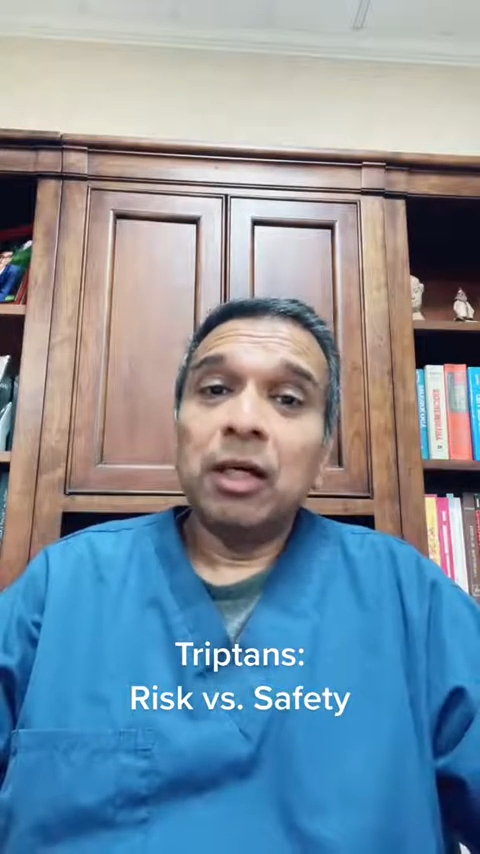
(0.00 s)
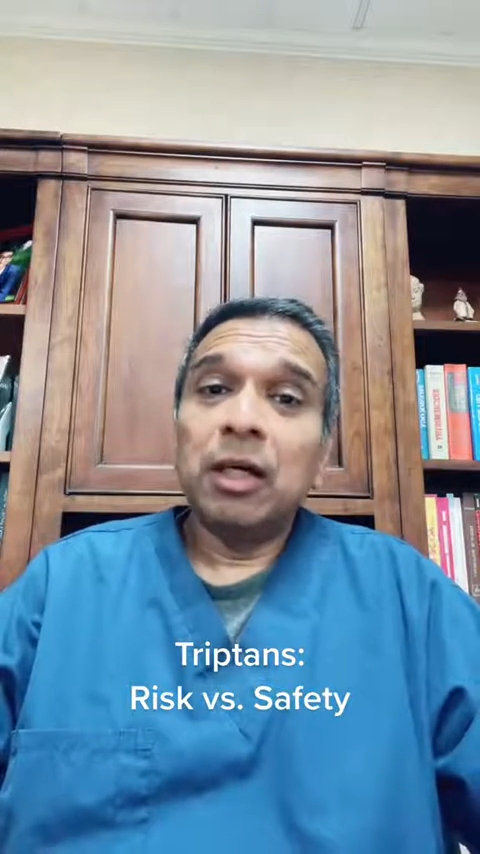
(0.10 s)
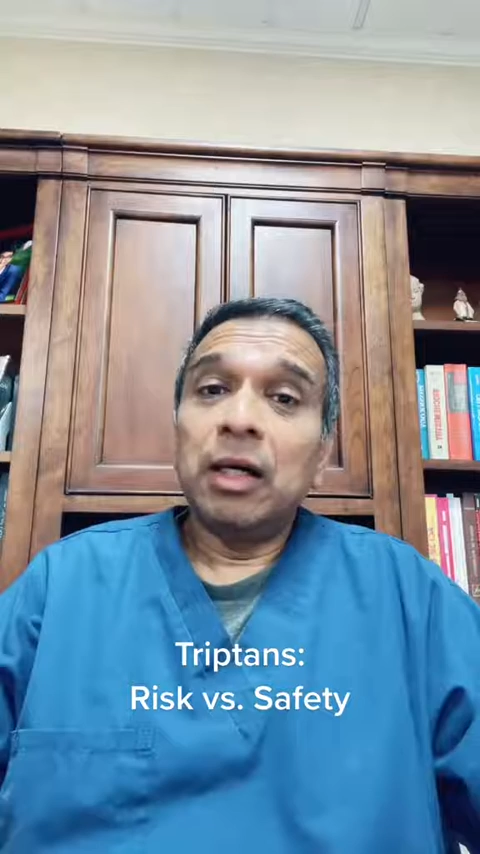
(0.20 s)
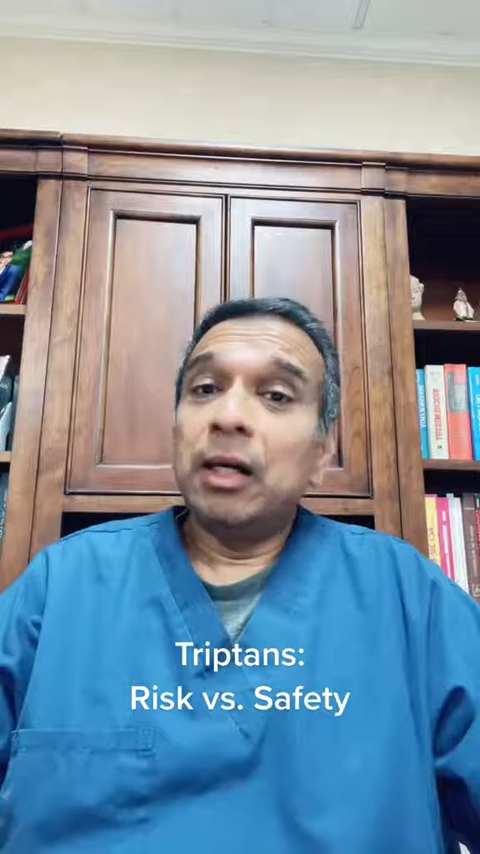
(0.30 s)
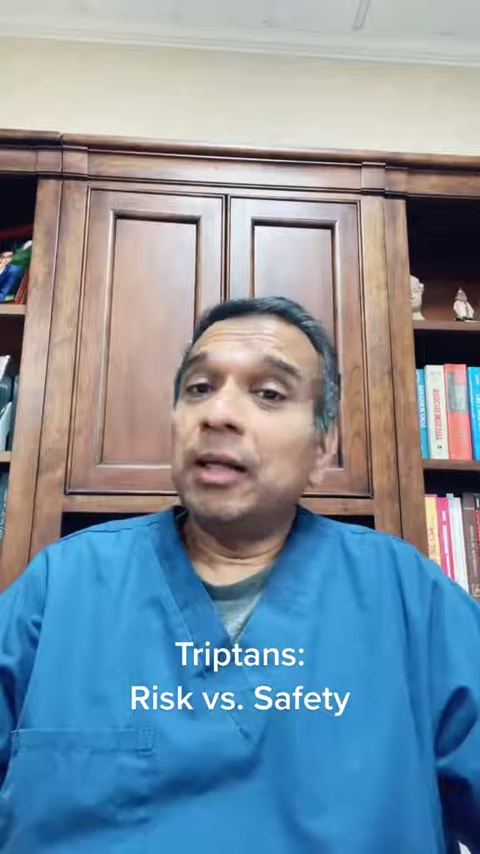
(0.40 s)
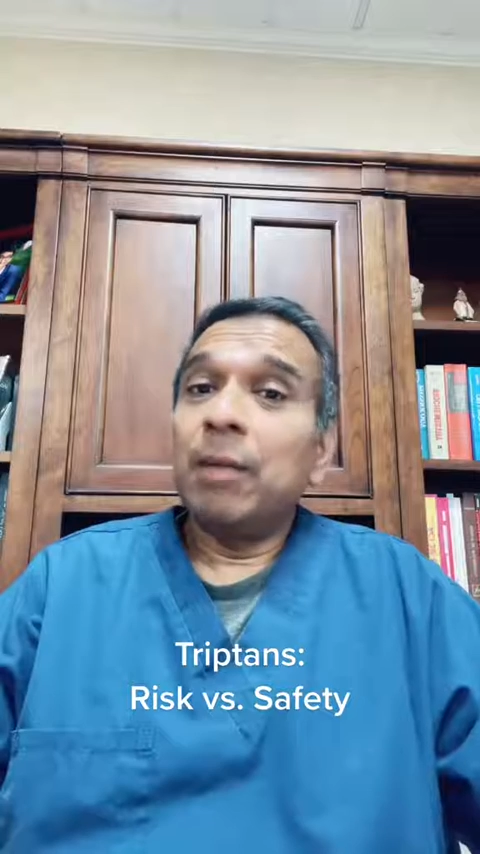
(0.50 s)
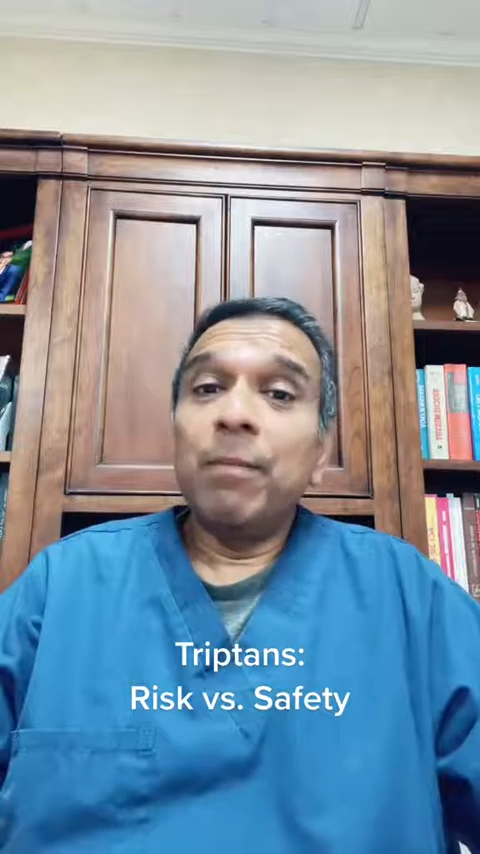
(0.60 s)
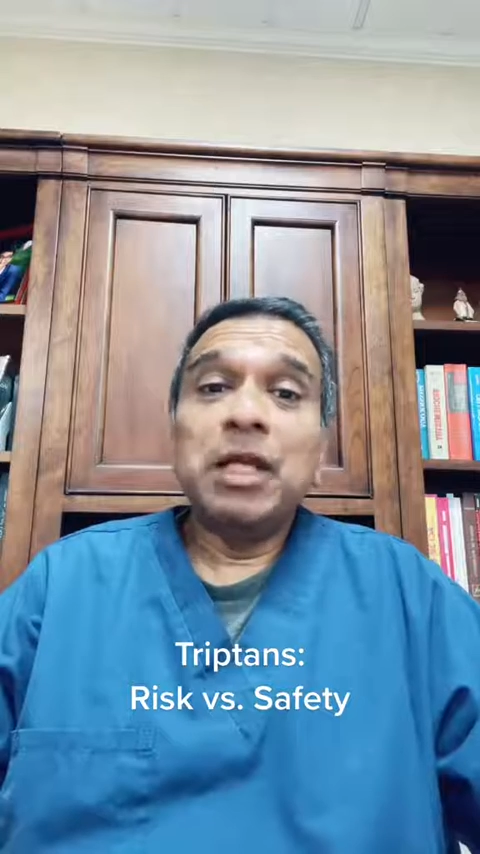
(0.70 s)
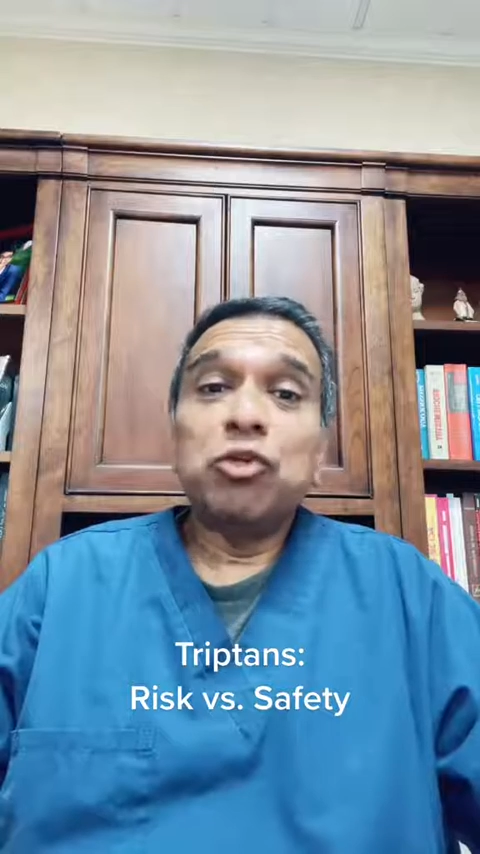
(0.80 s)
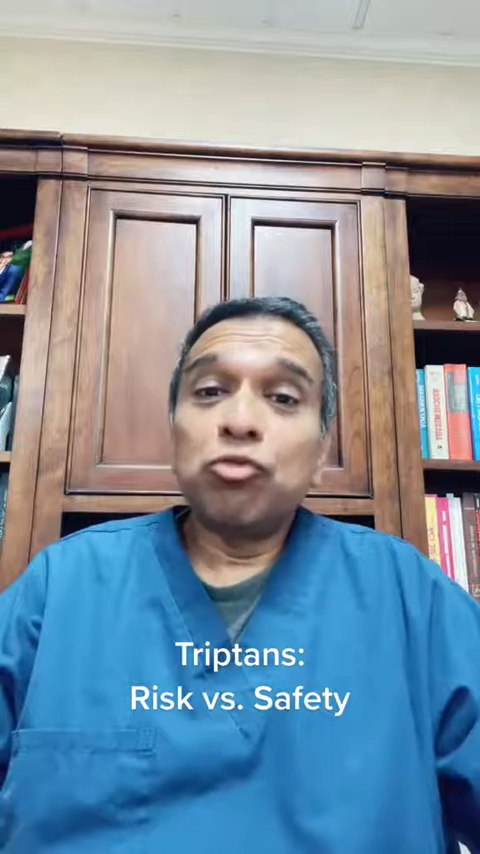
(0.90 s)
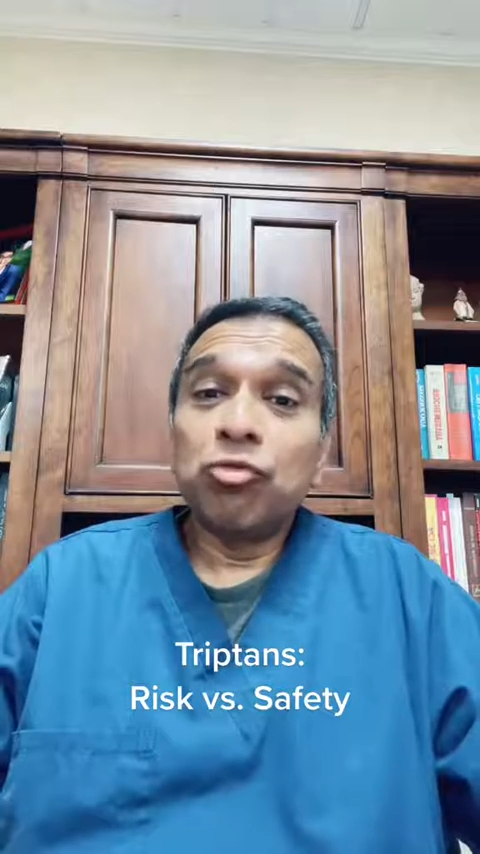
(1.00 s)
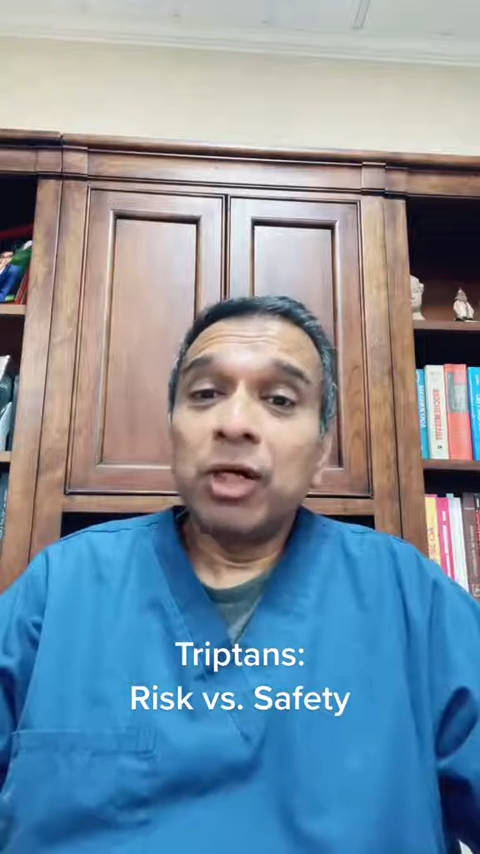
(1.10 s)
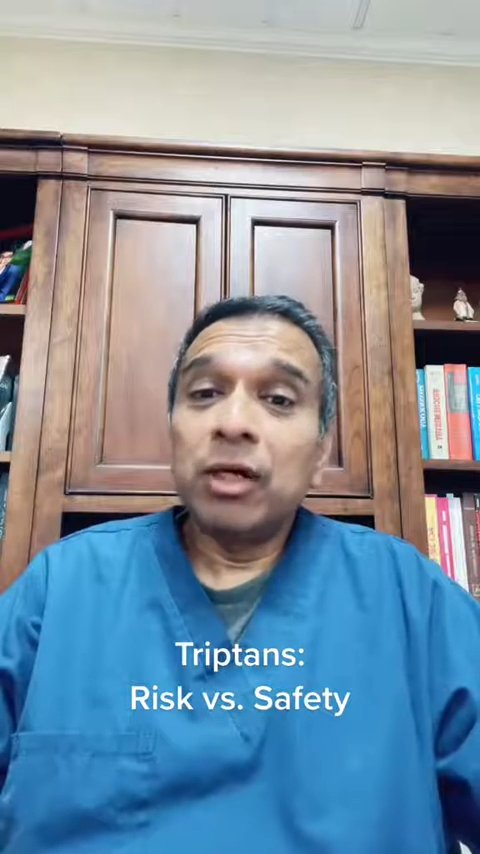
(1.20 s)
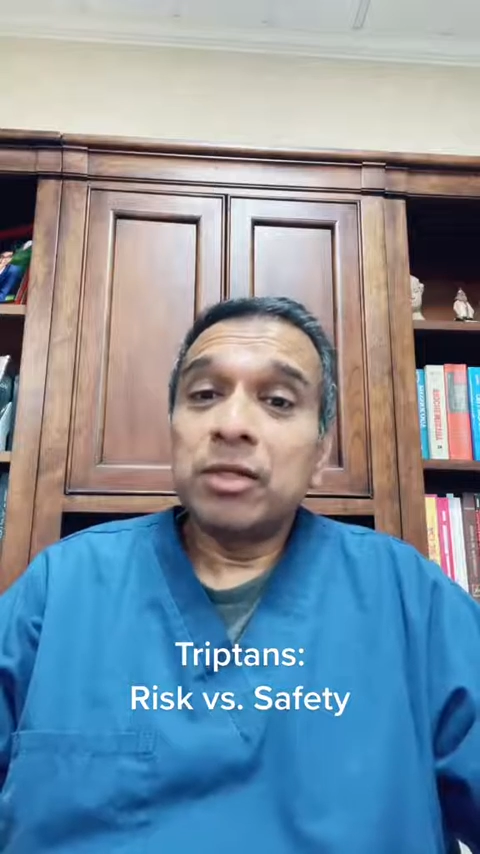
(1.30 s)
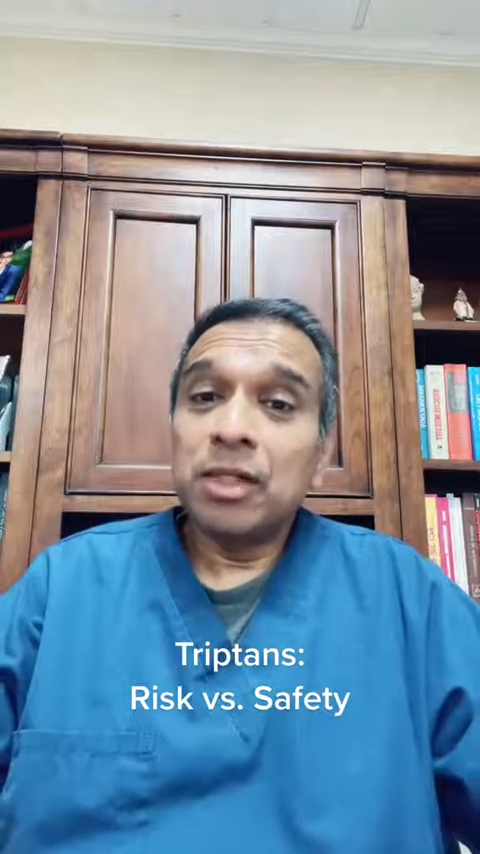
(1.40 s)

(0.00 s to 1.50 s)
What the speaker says: that may trigger